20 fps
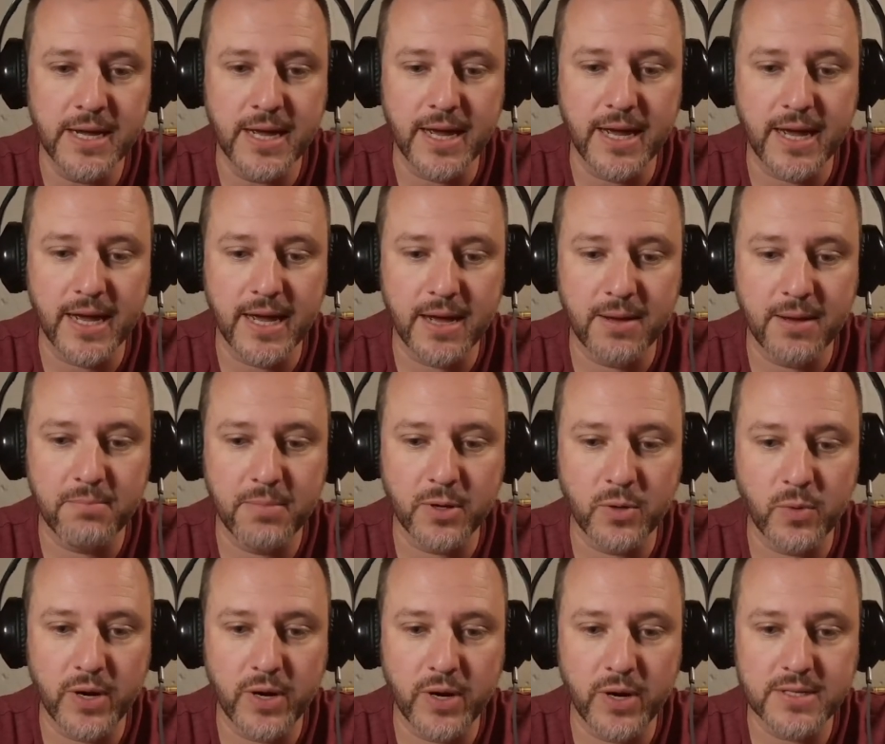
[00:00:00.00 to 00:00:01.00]

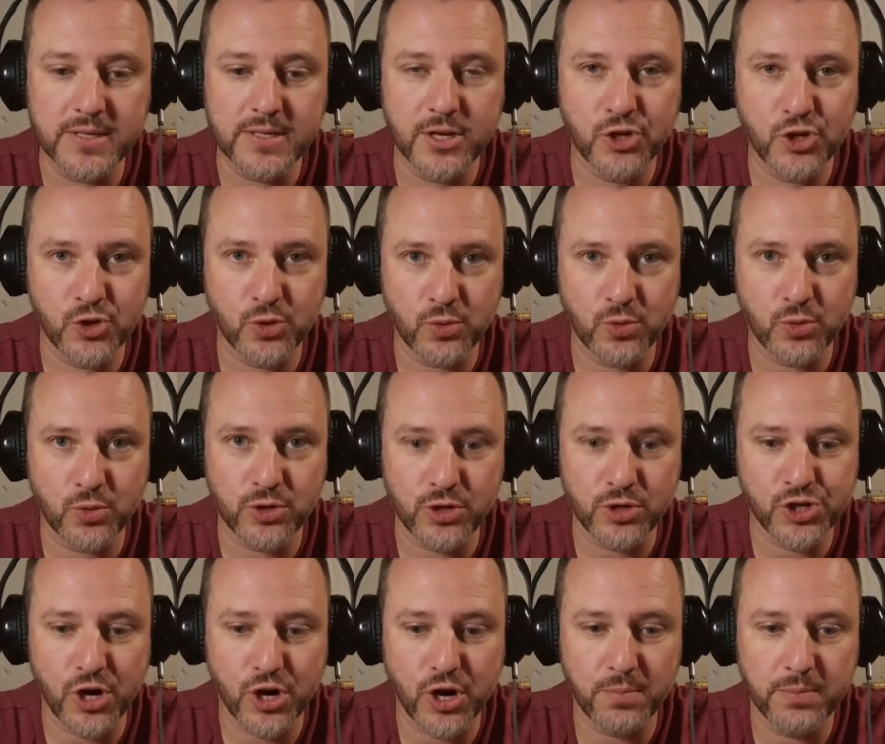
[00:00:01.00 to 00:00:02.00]
But when I say it's short and
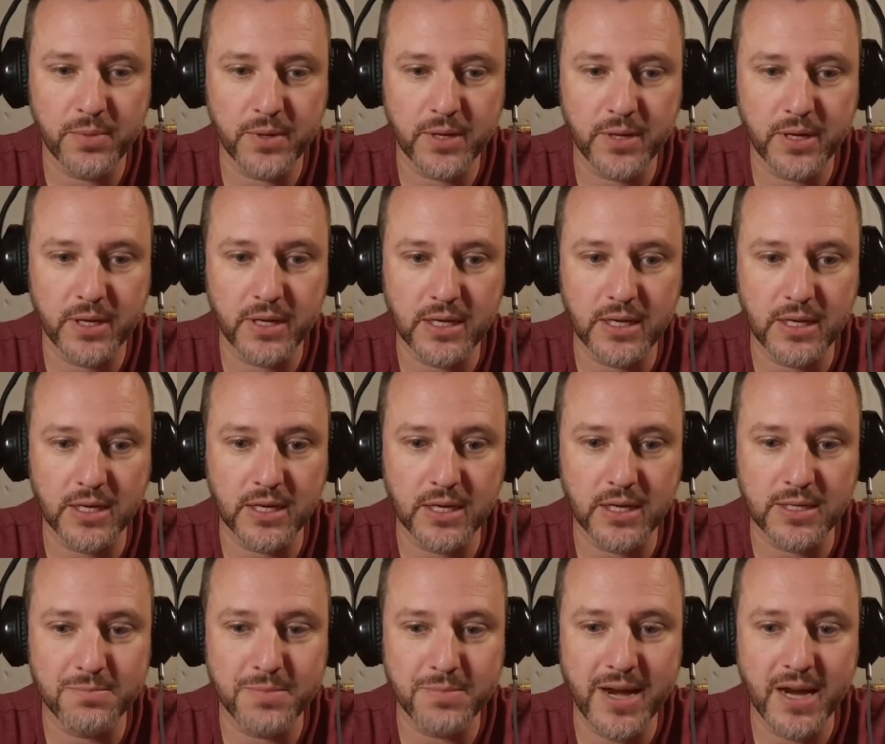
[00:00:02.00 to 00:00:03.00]
sharp,
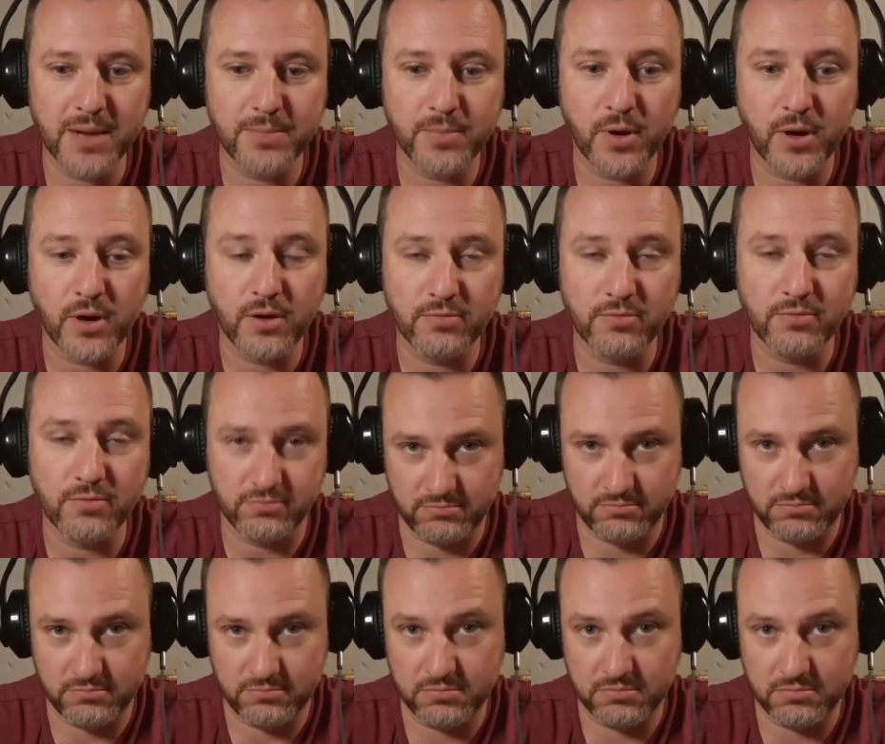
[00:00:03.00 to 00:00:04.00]
it's made up of
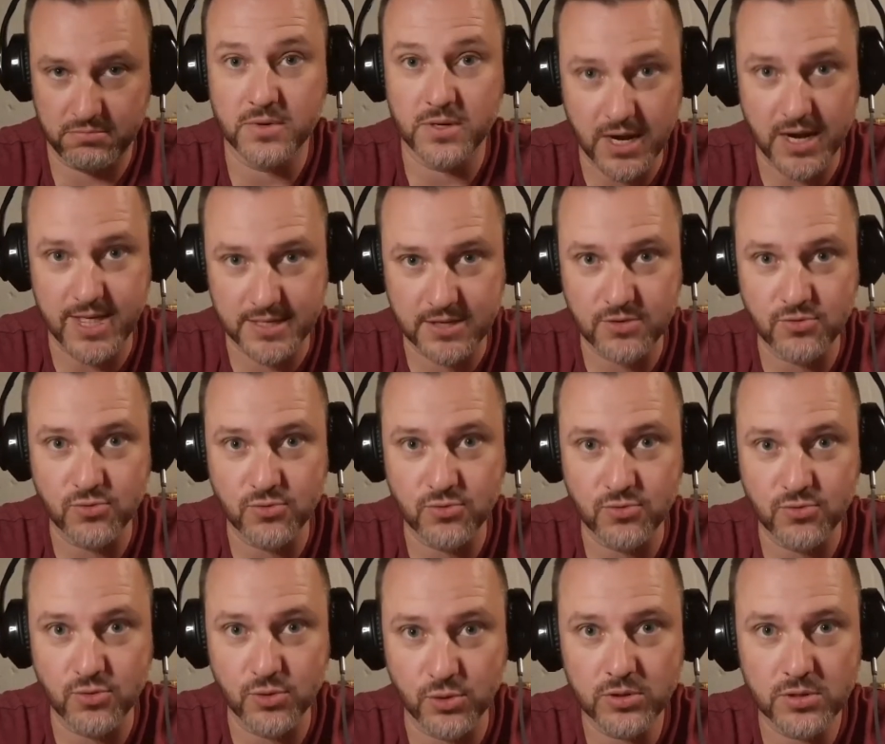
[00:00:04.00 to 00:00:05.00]
90
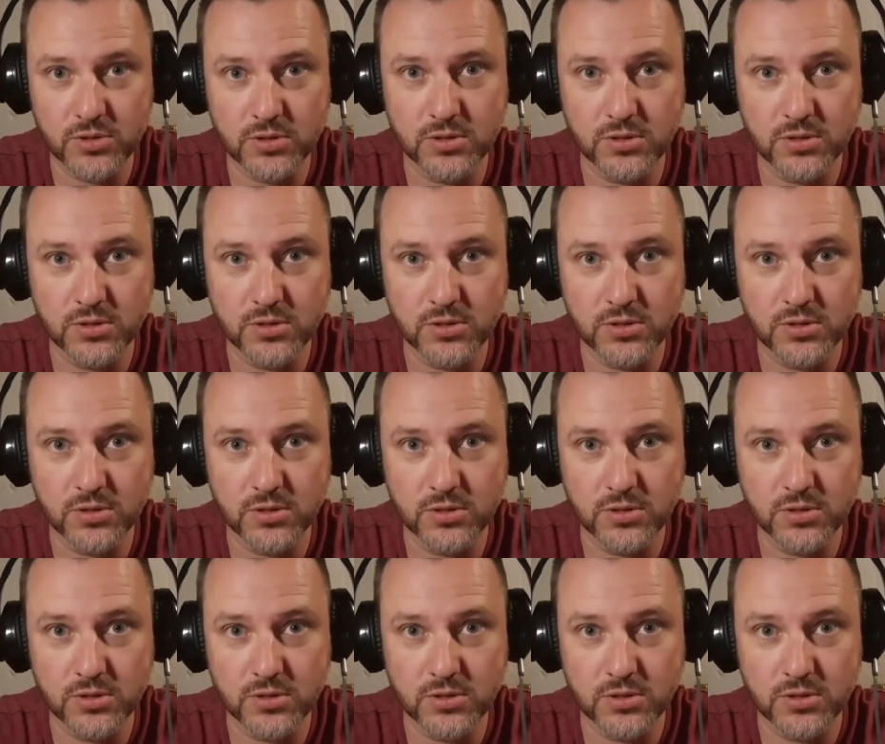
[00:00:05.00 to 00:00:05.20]
rules,